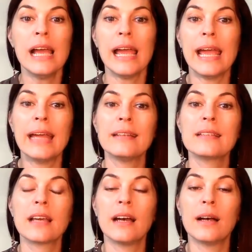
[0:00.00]

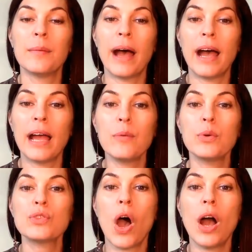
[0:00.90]
And I
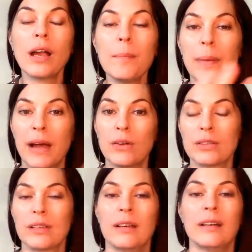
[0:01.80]
will talk
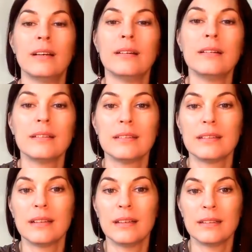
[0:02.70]
about
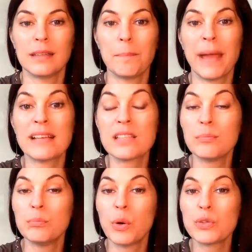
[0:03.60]
the best
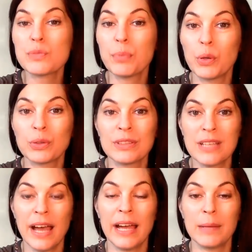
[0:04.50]
and most potent
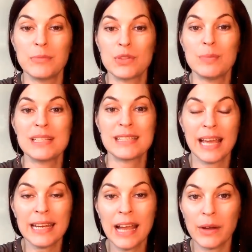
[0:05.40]
time to be
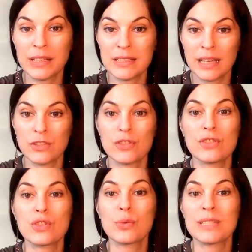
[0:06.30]
setting our
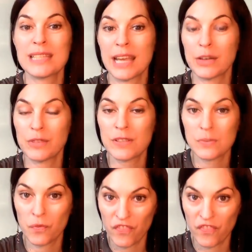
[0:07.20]
intentions towards the end of this